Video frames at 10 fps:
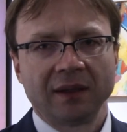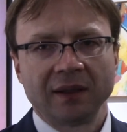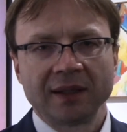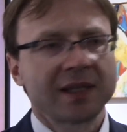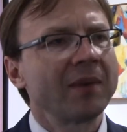
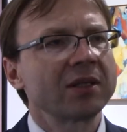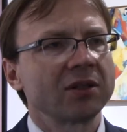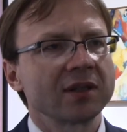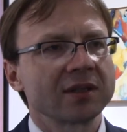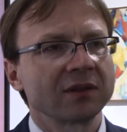
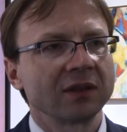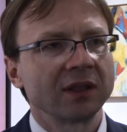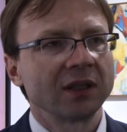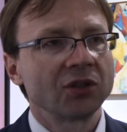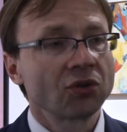cemeteries,
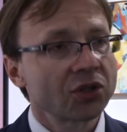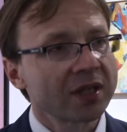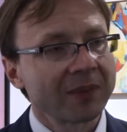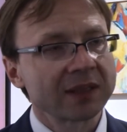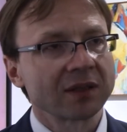Jewish
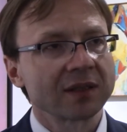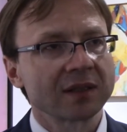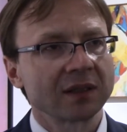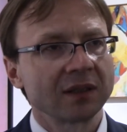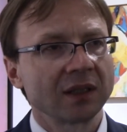cemeteries
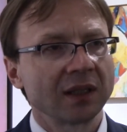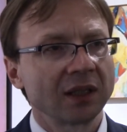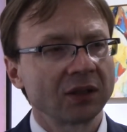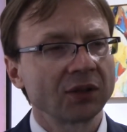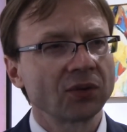in
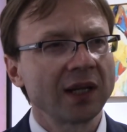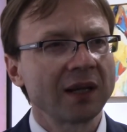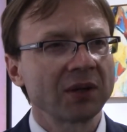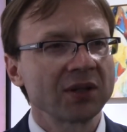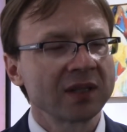Lithuania,
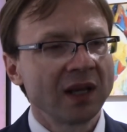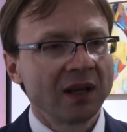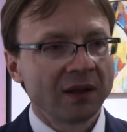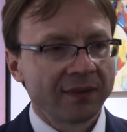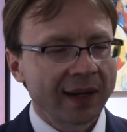because
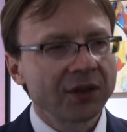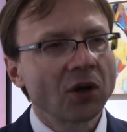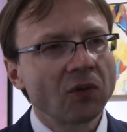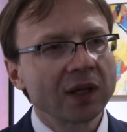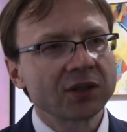there is
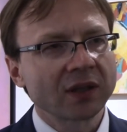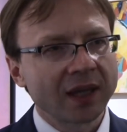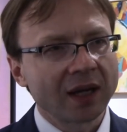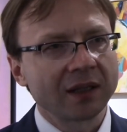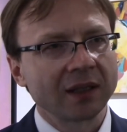no one to
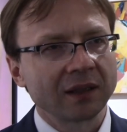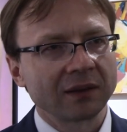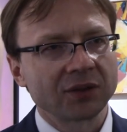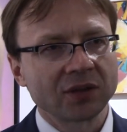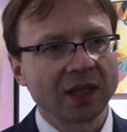
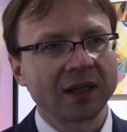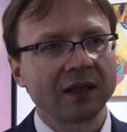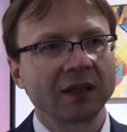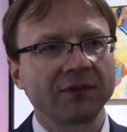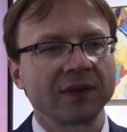take
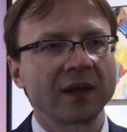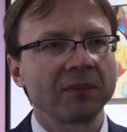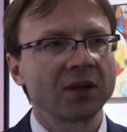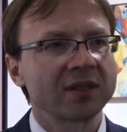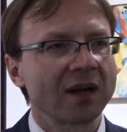care of them,
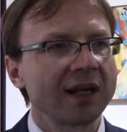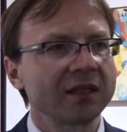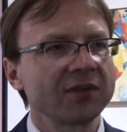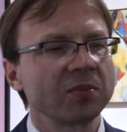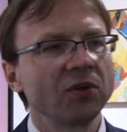because
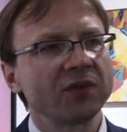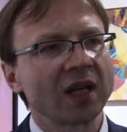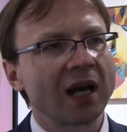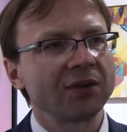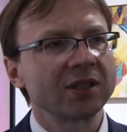relatives moved
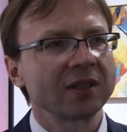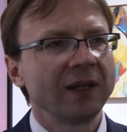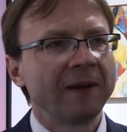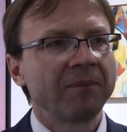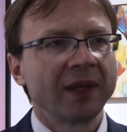out,
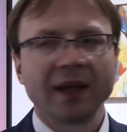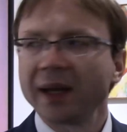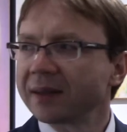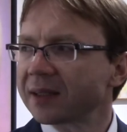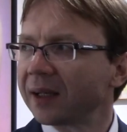and